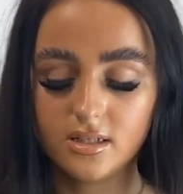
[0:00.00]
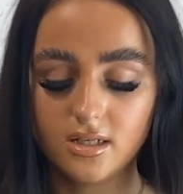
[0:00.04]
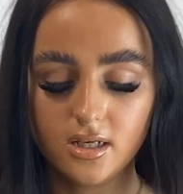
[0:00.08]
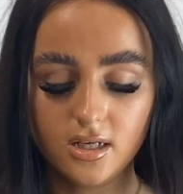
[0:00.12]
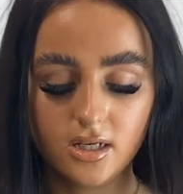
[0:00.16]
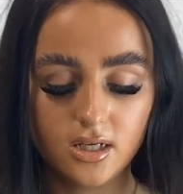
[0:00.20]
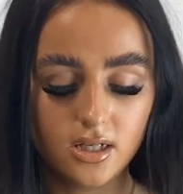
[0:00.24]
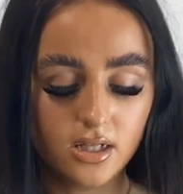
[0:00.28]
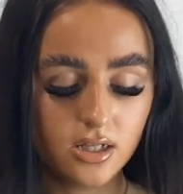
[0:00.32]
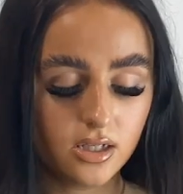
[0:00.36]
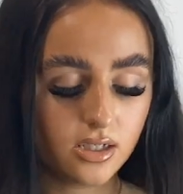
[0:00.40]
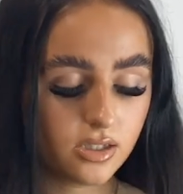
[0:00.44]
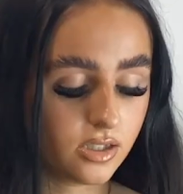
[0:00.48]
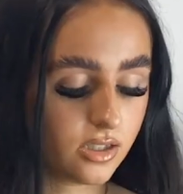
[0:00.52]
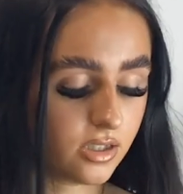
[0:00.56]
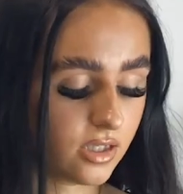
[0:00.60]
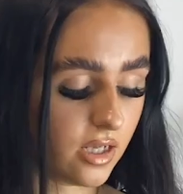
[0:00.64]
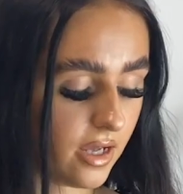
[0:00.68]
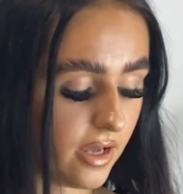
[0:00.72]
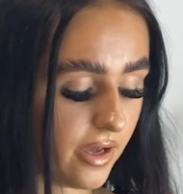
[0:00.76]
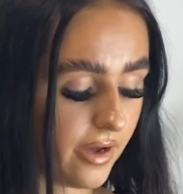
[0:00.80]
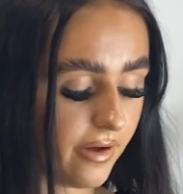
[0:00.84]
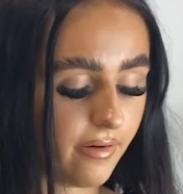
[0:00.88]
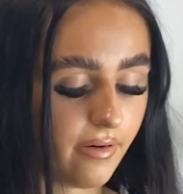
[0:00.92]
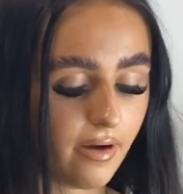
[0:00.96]

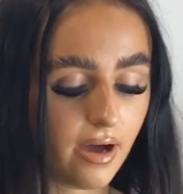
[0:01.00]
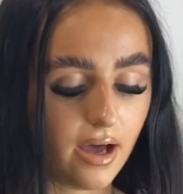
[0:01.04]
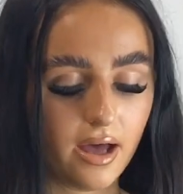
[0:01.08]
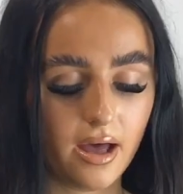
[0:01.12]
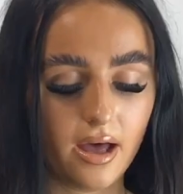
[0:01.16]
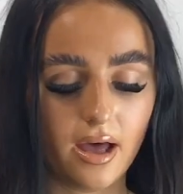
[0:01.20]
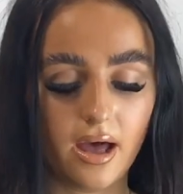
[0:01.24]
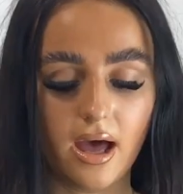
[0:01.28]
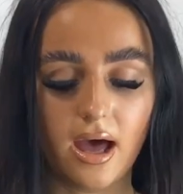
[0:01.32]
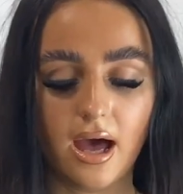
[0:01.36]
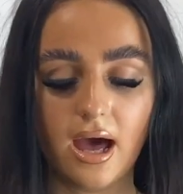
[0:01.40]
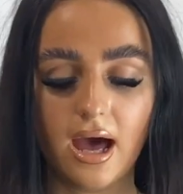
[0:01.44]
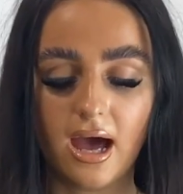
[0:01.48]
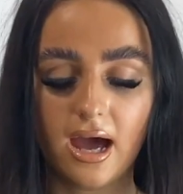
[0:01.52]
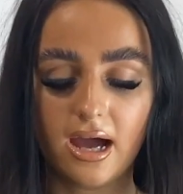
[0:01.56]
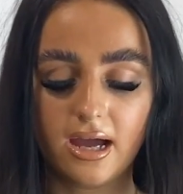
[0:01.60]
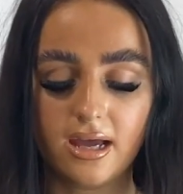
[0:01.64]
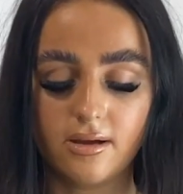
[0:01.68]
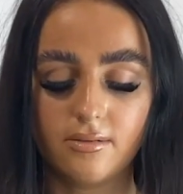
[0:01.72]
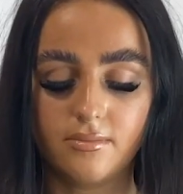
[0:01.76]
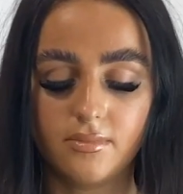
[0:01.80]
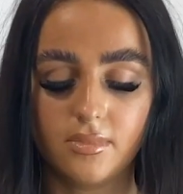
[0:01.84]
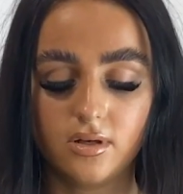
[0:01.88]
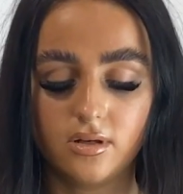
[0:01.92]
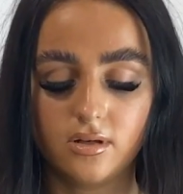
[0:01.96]
So I
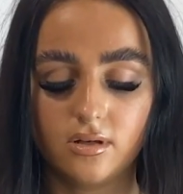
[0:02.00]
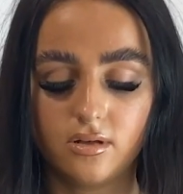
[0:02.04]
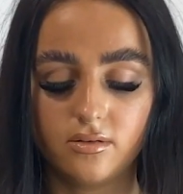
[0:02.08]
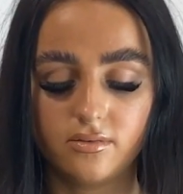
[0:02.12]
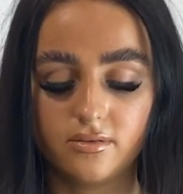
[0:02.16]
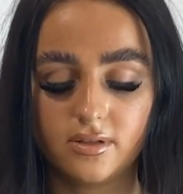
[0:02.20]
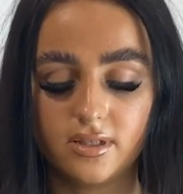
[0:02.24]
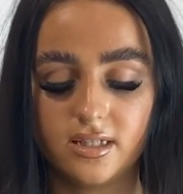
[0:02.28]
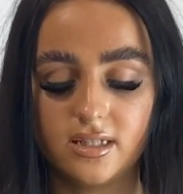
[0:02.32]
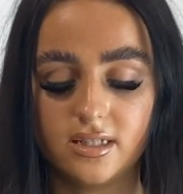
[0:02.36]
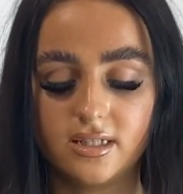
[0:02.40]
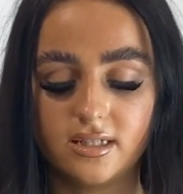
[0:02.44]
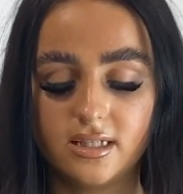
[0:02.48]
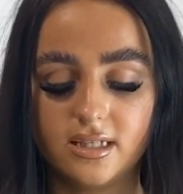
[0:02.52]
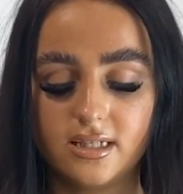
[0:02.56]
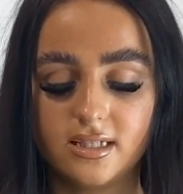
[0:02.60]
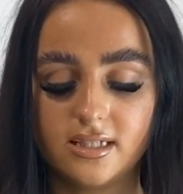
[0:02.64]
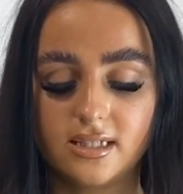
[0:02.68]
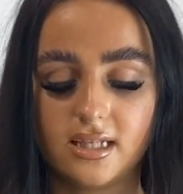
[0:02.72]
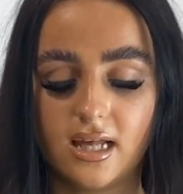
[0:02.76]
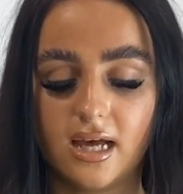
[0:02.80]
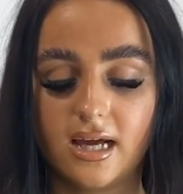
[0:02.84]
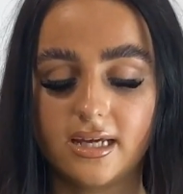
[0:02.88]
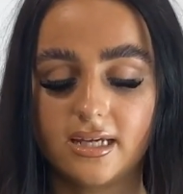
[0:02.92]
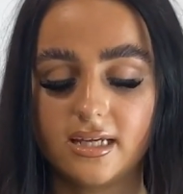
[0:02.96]
am loving this
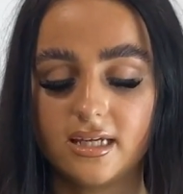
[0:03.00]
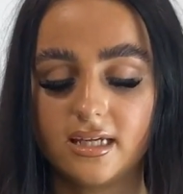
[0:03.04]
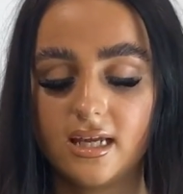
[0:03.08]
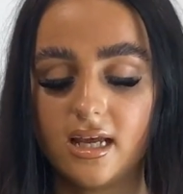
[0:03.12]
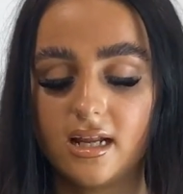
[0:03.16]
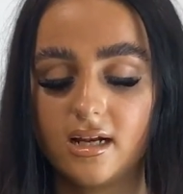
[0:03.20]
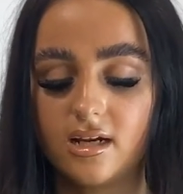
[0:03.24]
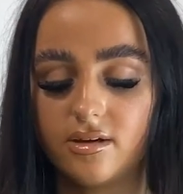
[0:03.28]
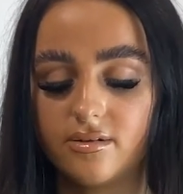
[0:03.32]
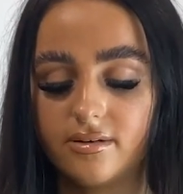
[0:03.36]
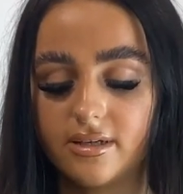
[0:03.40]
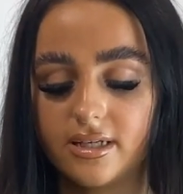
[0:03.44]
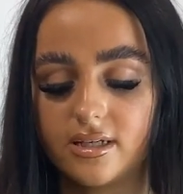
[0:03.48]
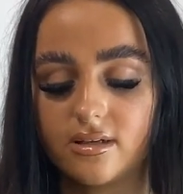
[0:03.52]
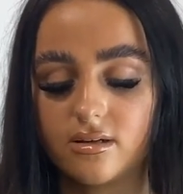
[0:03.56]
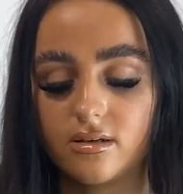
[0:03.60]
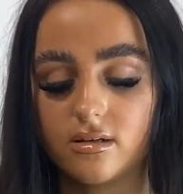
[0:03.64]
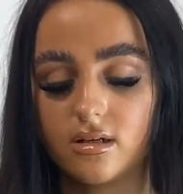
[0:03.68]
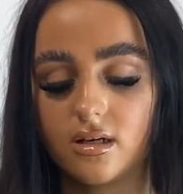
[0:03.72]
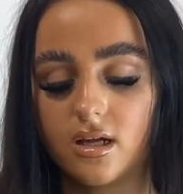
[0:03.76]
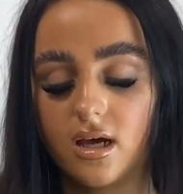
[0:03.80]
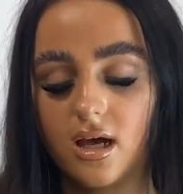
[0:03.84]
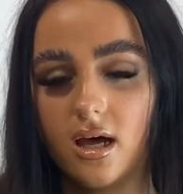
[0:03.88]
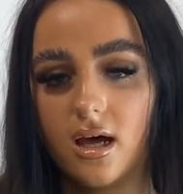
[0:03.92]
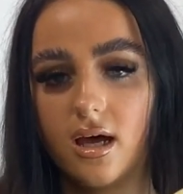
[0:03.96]
like yellowy
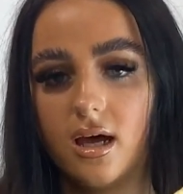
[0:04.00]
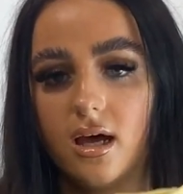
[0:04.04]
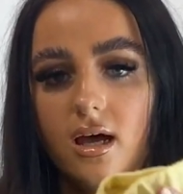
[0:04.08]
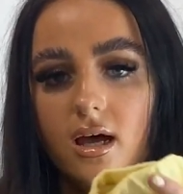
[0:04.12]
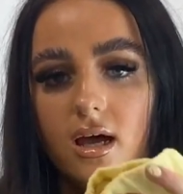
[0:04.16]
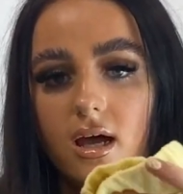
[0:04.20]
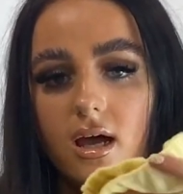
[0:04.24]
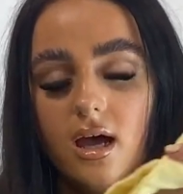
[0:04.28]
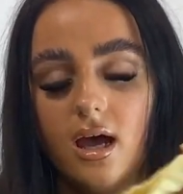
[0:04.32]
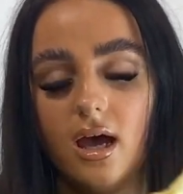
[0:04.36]
colour